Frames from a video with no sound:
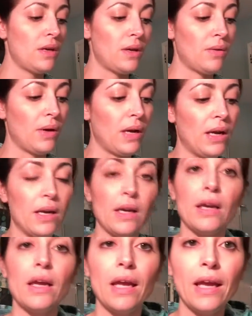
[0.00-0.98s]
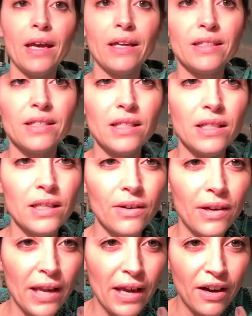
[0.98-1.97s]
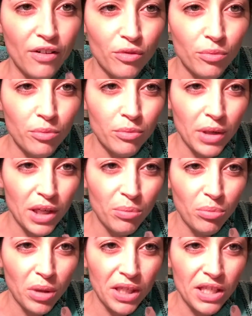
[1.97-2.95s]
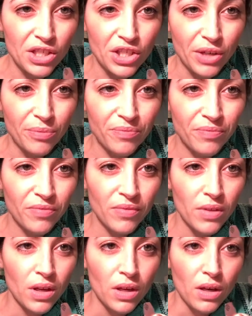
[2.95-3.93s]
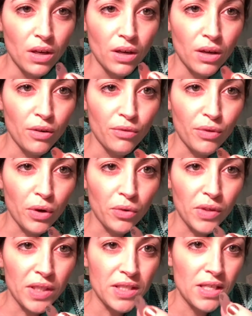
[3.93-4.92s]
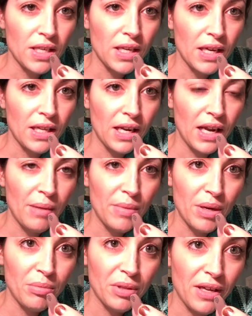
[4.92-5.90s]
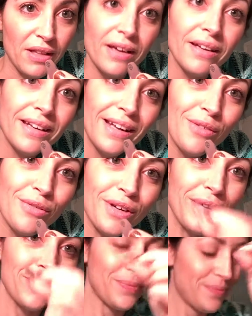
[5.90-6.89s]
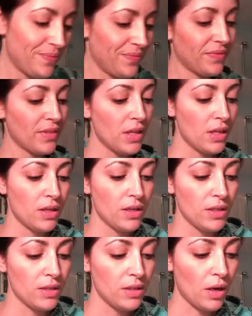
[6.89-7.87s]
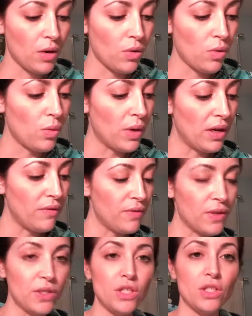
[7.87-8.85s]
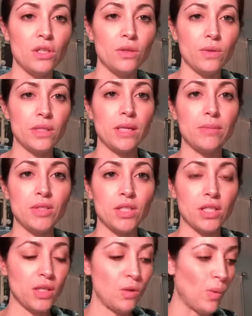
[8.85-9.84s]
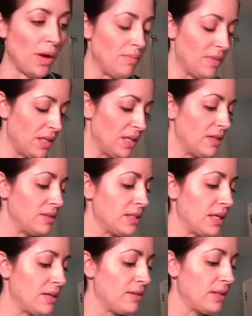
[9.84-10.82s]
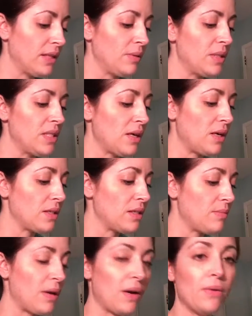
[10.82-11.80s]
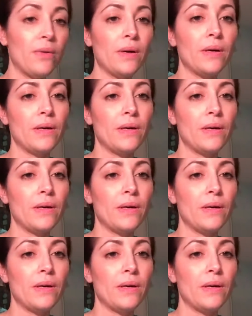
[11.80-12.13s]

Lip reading: Okay, and here I have my pinky jam of Fall Fancy, and I'm going to apply that now for you. So what I first do is I'm just going to wipe the nail down like we talked about,